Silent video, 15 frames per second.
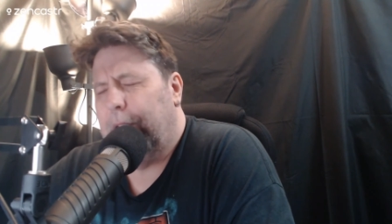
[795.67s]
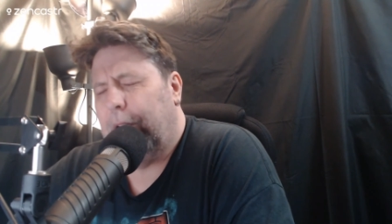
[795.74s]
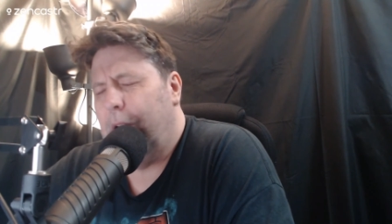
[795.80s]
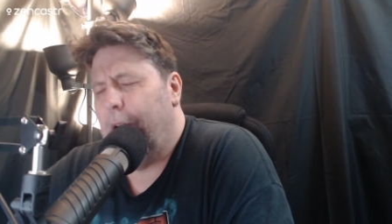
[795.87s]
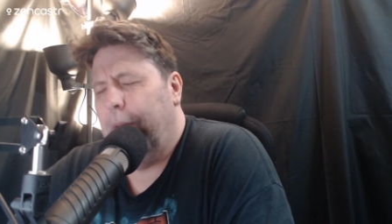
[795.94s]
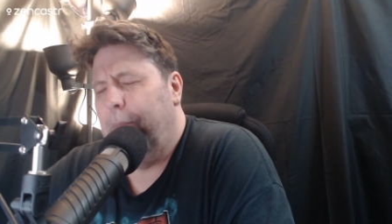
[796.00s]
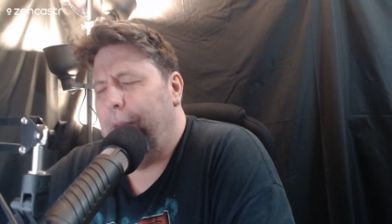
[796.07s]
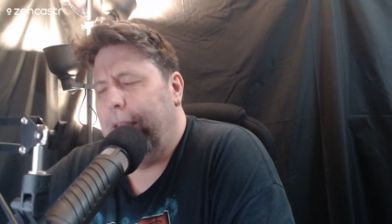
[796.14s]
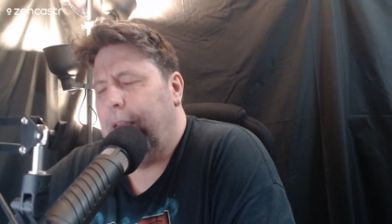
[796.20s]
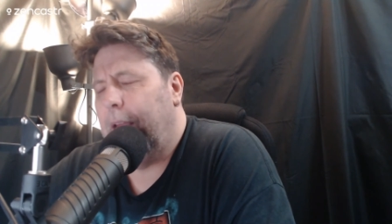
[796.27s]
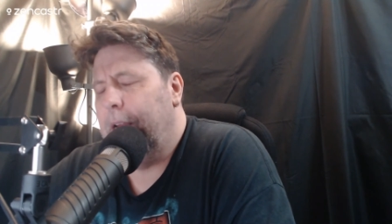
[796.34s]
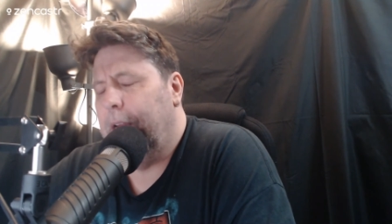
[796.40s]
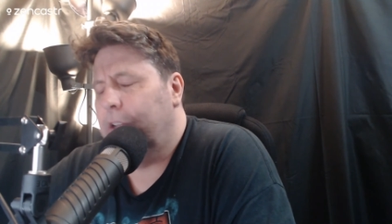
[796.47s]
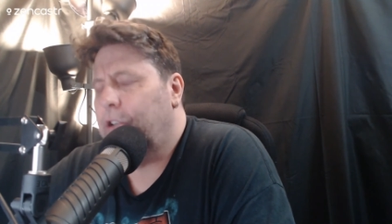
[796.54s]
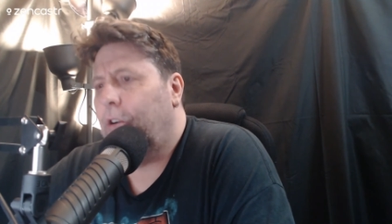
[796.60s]
it's kind of
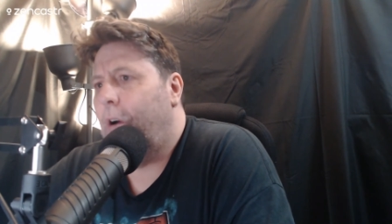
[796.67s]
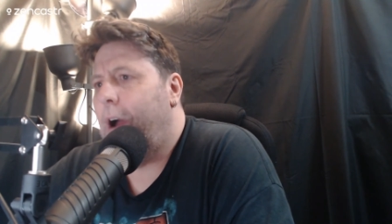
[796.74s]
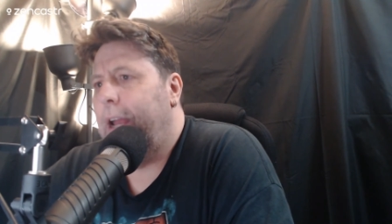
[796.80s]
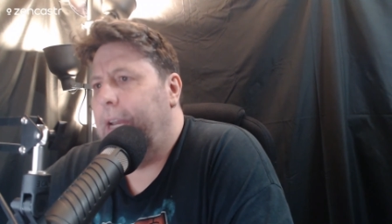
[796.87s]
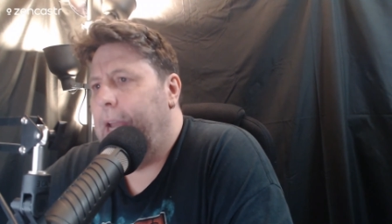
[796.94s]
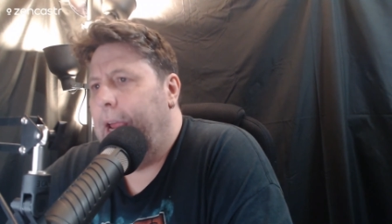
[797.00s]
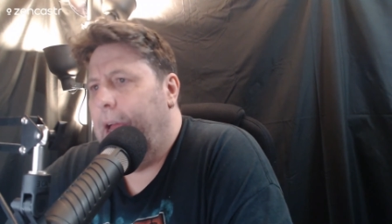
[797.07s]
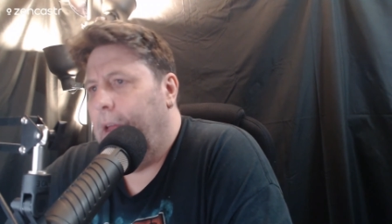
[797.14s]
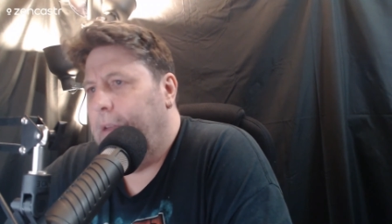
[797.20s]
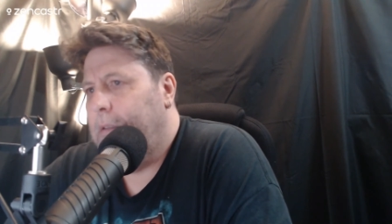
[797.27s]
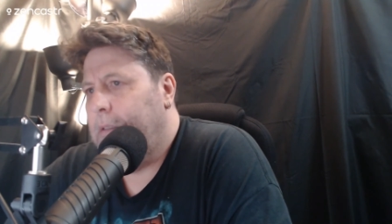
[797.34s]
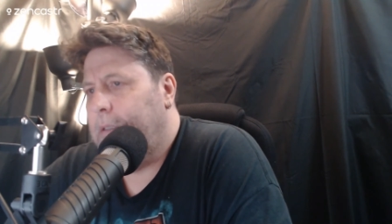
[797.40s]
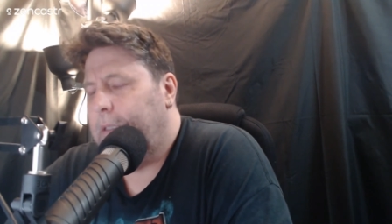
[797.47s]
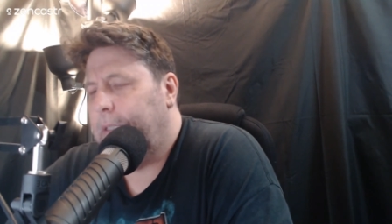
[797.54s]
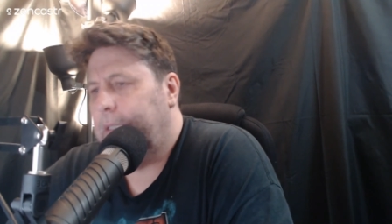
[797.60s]
making it trite now
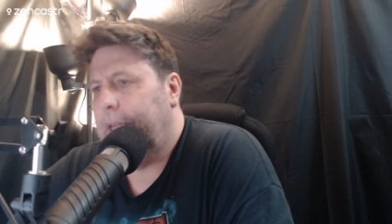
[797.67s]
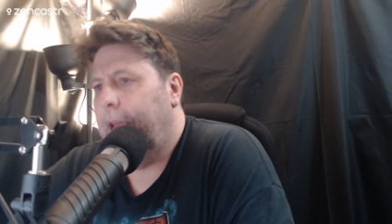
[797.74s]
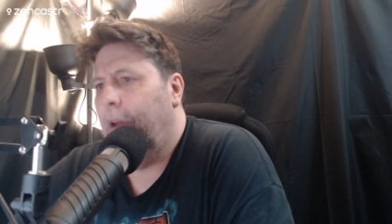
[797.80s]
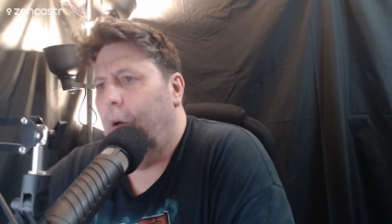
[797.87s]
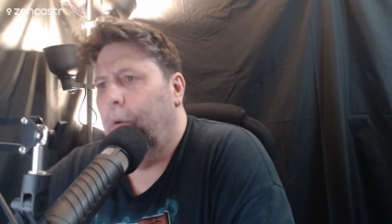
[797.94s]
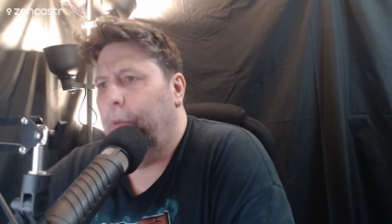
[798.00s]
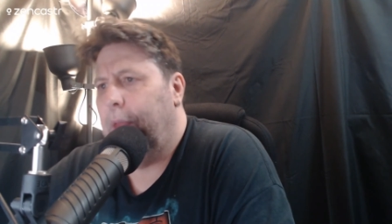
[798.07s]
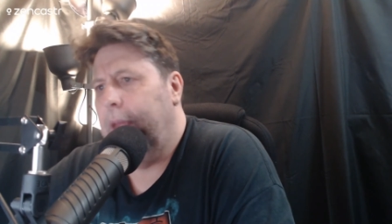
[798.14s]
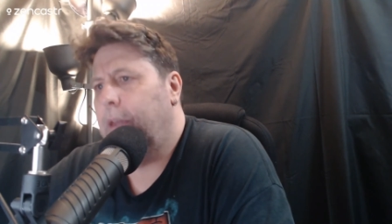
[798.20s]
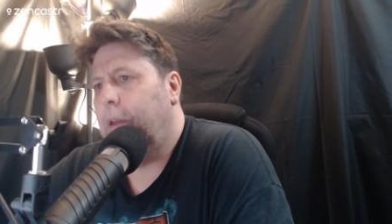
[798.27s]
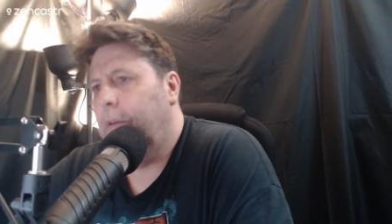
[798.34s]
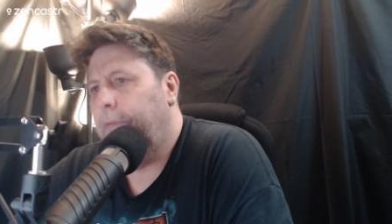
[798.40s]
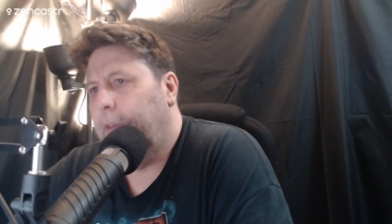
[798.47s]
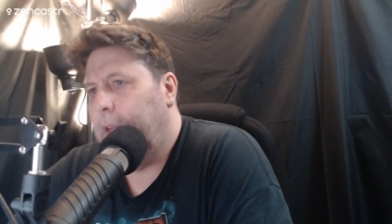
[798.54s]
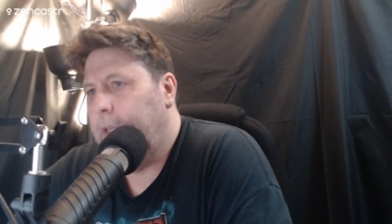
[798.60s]
to say, oh,
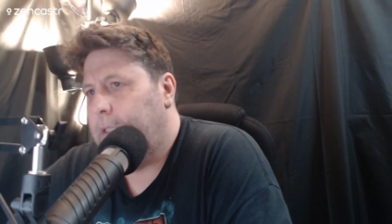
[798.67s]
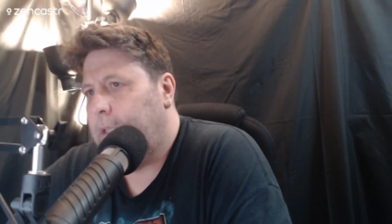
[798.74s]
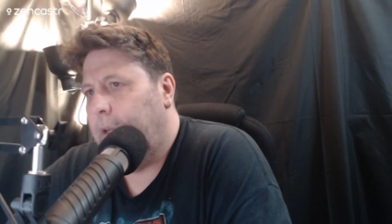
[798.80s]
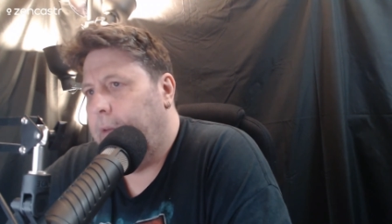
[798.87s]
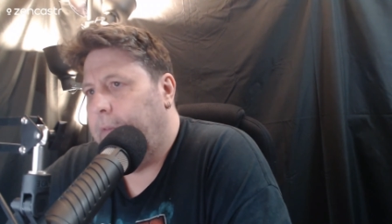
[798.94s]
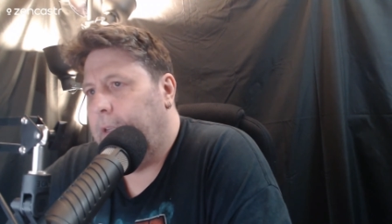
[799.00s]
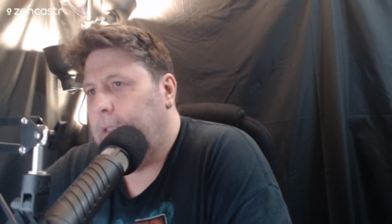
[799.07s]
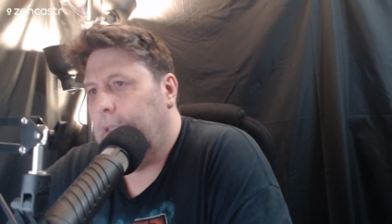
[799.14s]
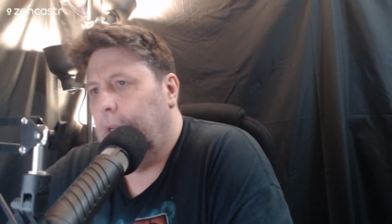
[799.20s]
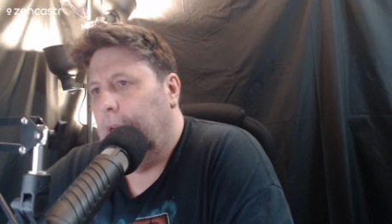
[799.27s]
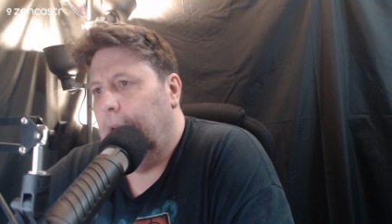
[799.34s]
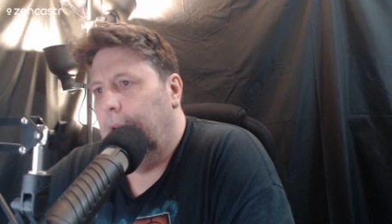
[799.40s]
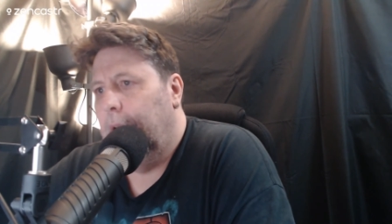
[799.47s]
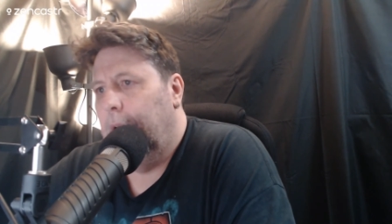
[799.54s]
thank you for your service.